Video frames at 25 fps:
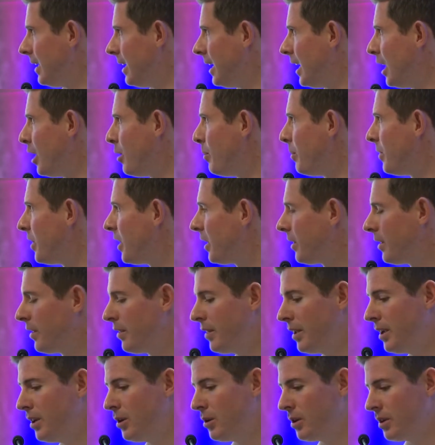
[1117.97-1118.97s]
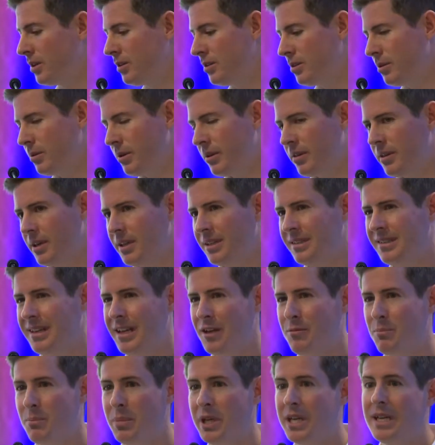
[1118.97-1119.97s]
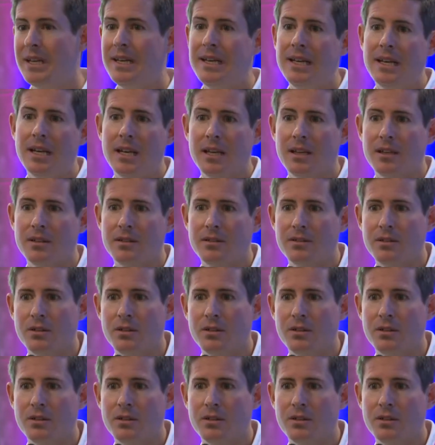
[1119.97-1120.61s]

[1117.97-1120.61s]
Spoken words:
The other thing you can do are things like bit.ly links,